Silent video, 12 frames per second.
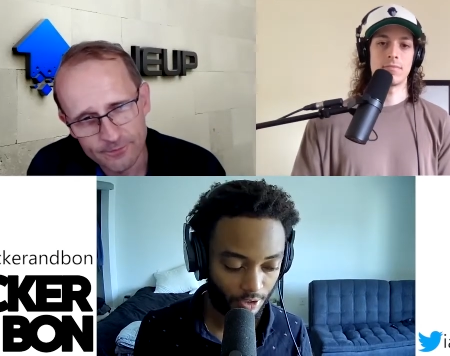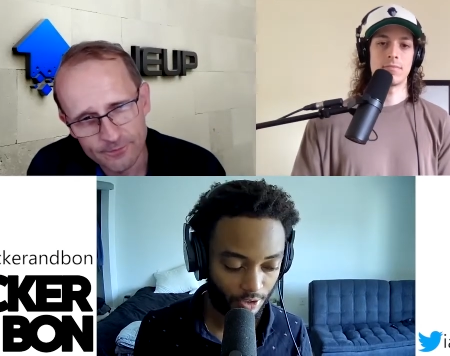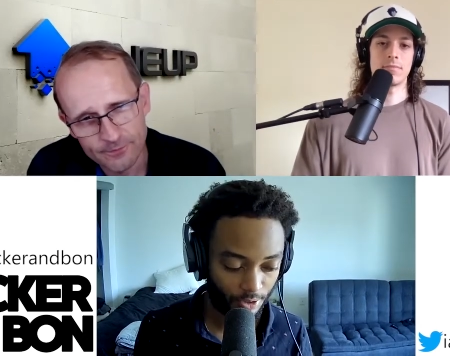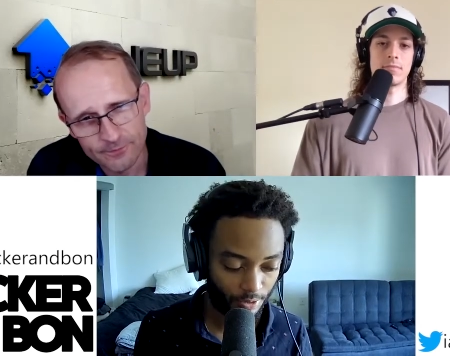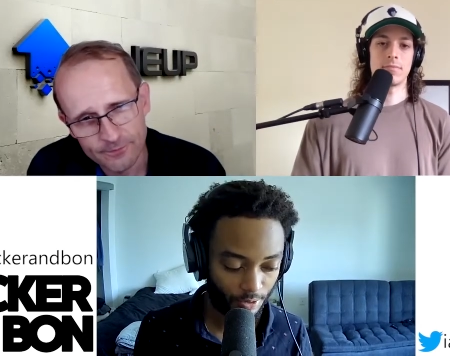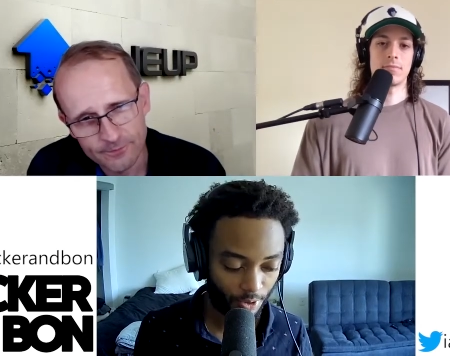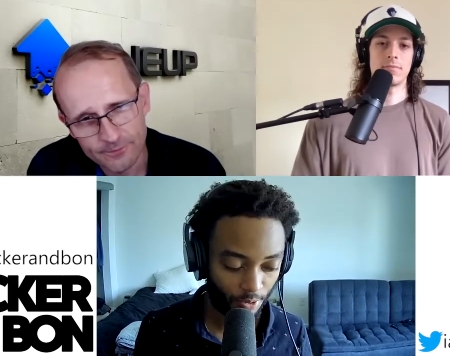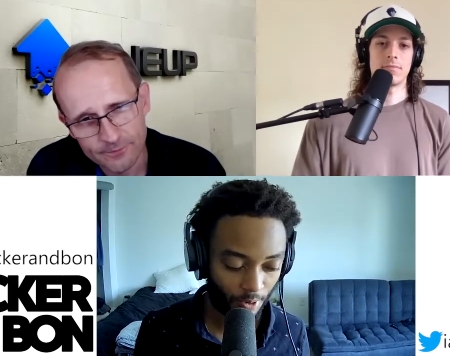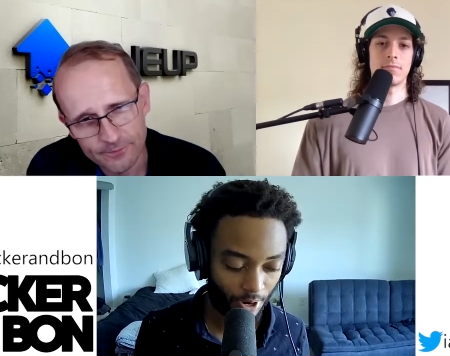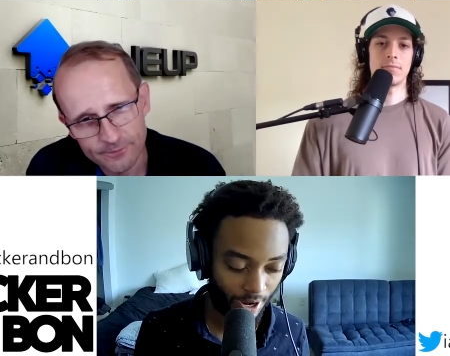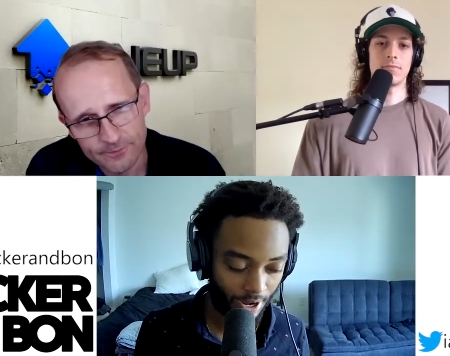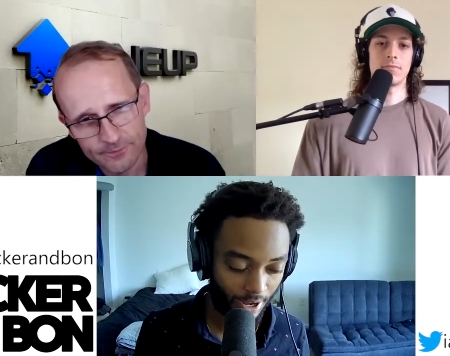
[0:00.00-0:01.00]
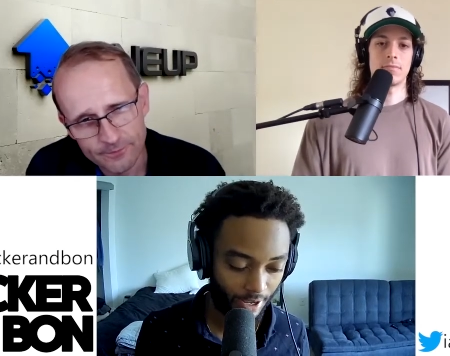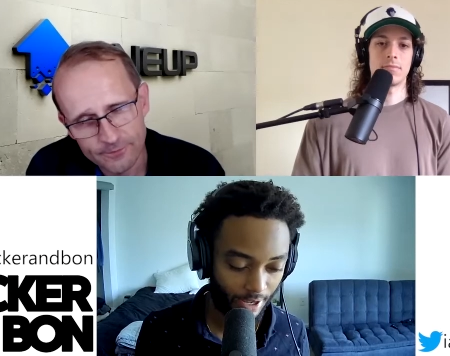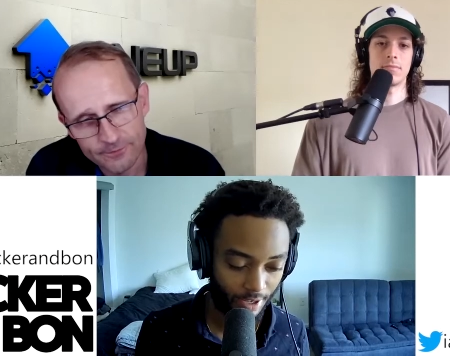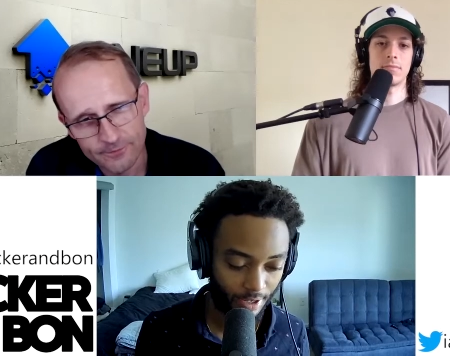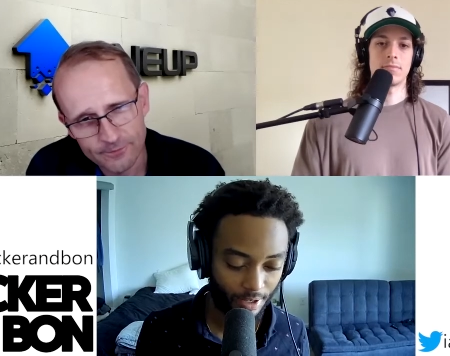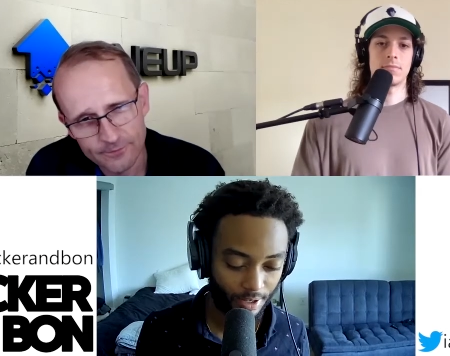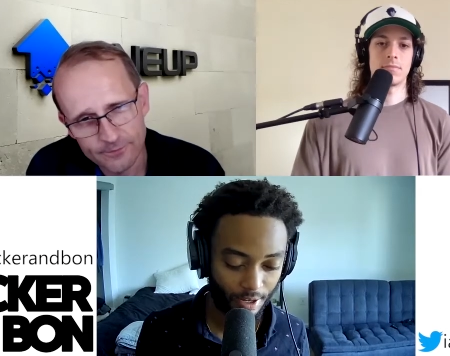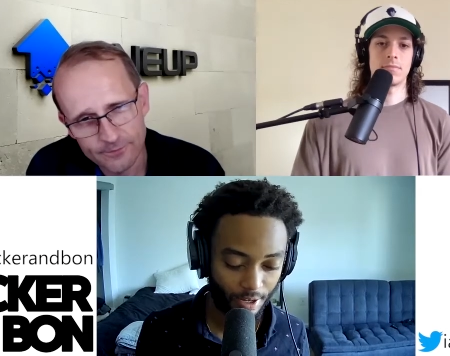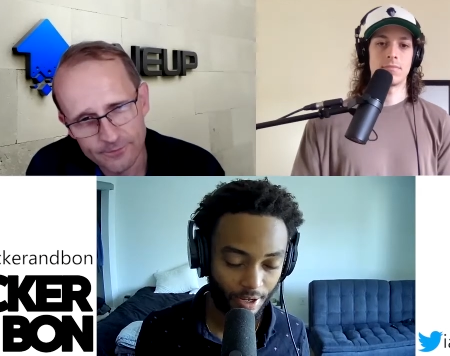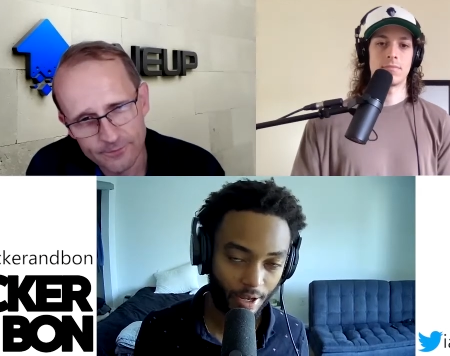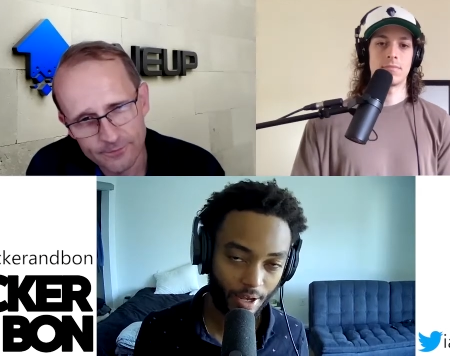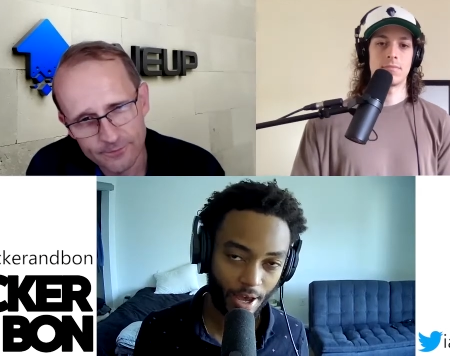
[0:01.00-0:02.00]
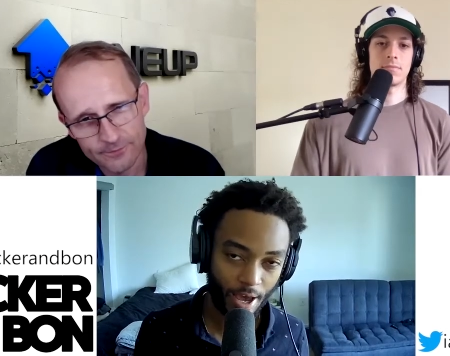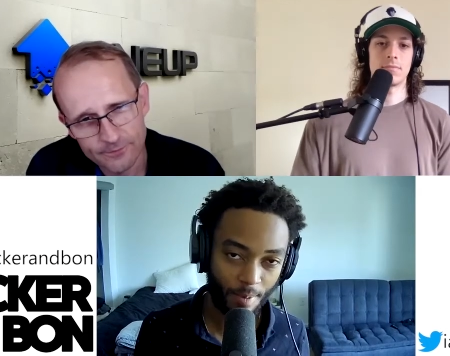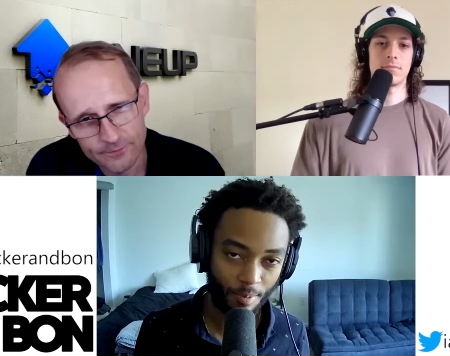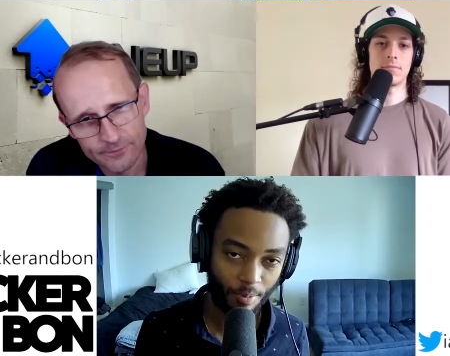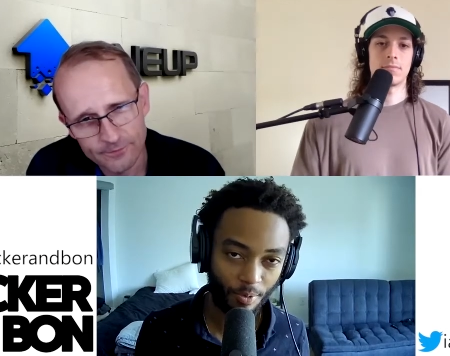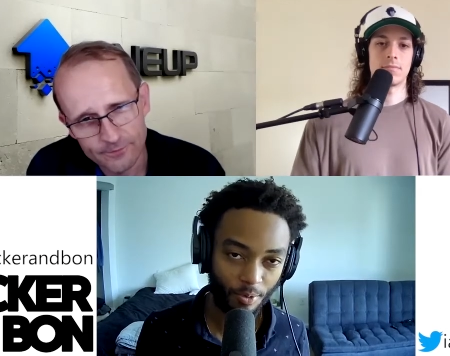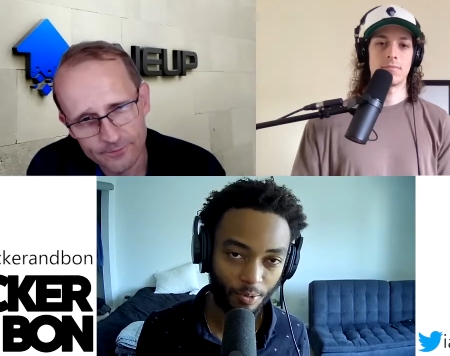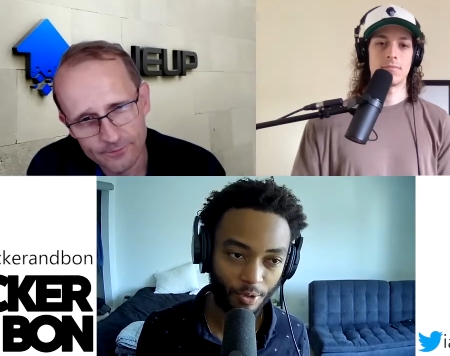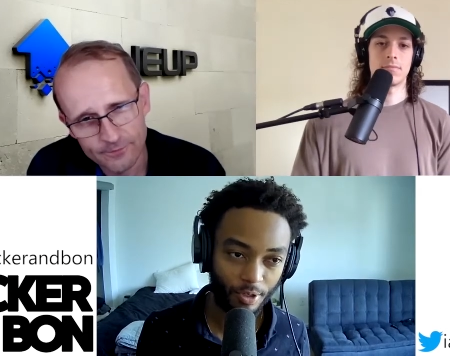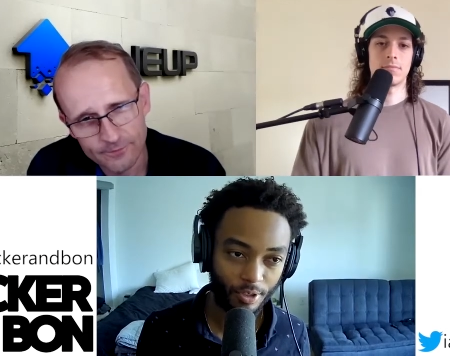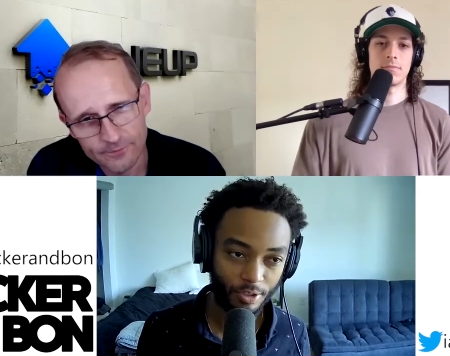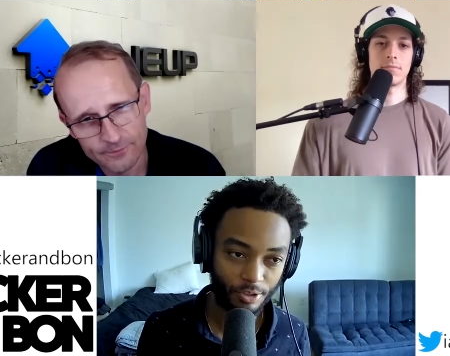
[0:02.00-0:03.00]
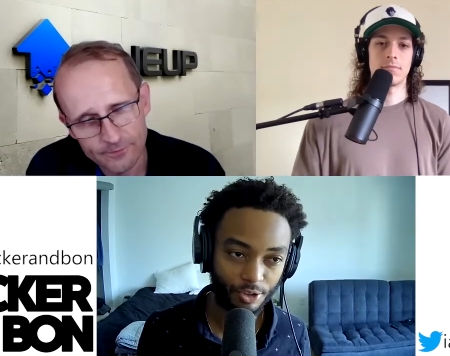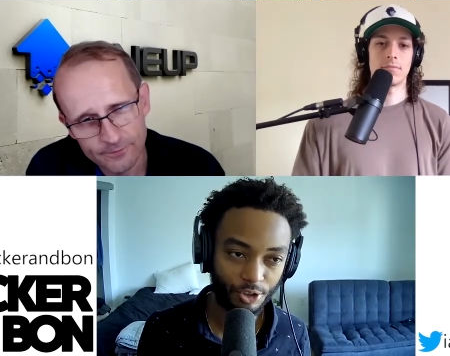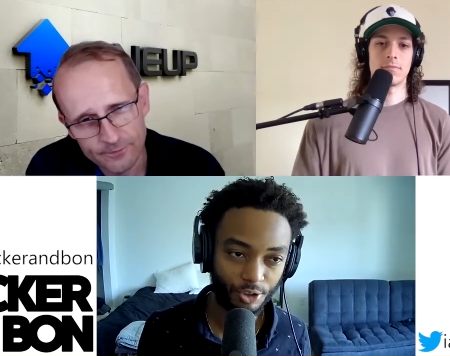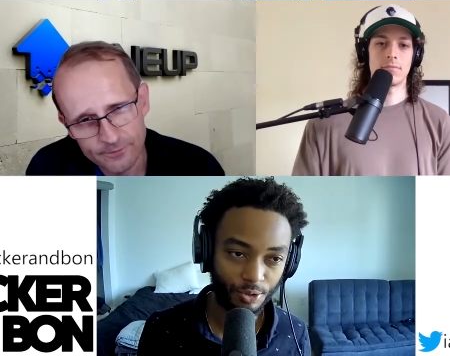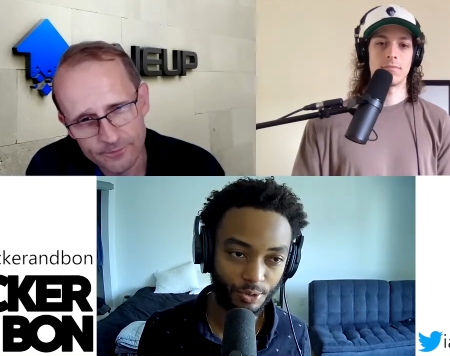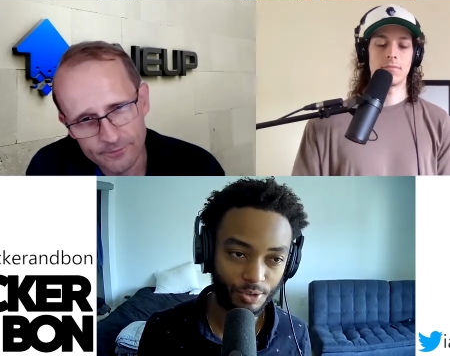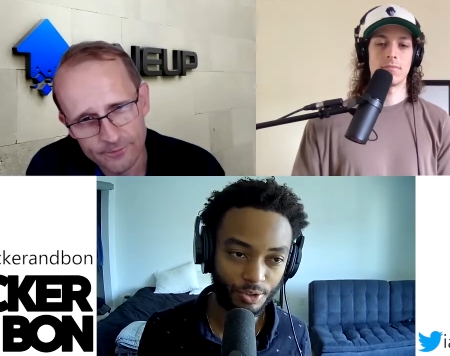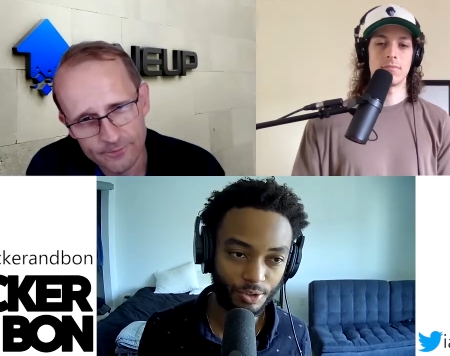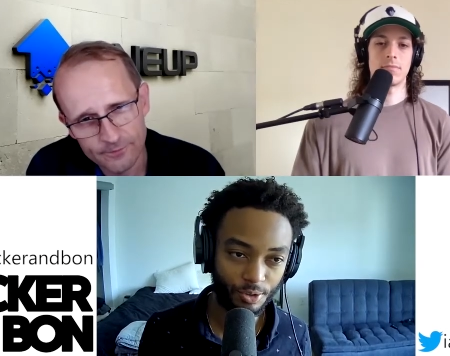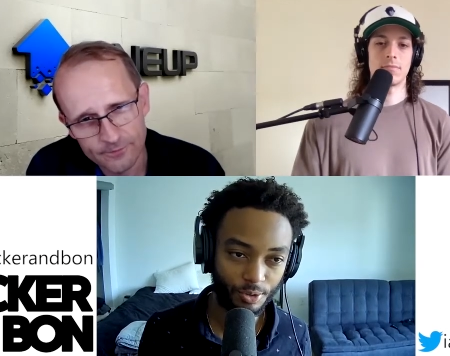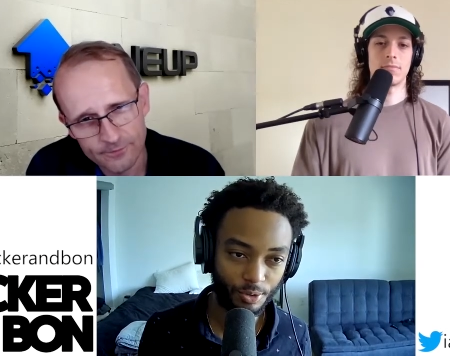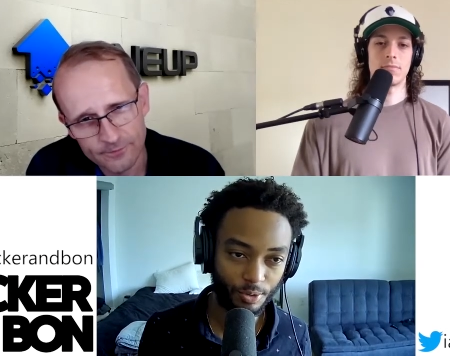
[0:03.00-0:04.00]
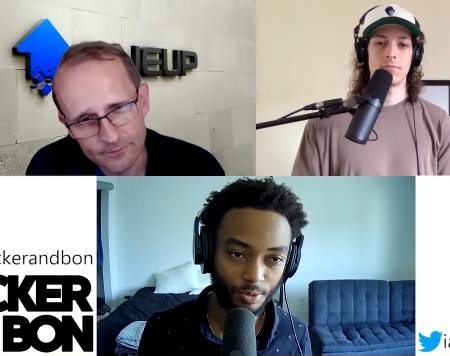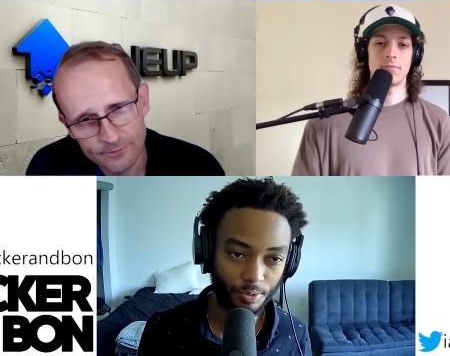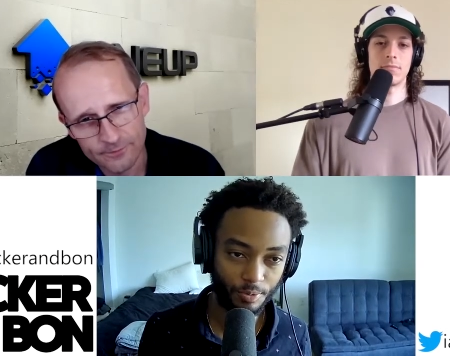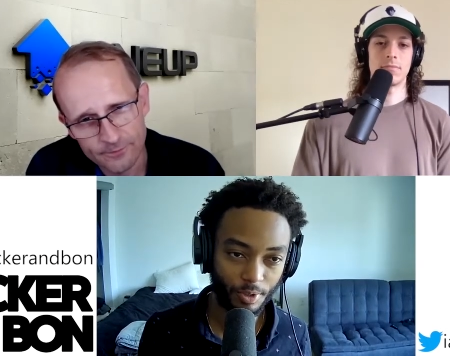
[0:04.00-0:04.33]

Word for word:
Speaker 1: Do you know why Apple would choose to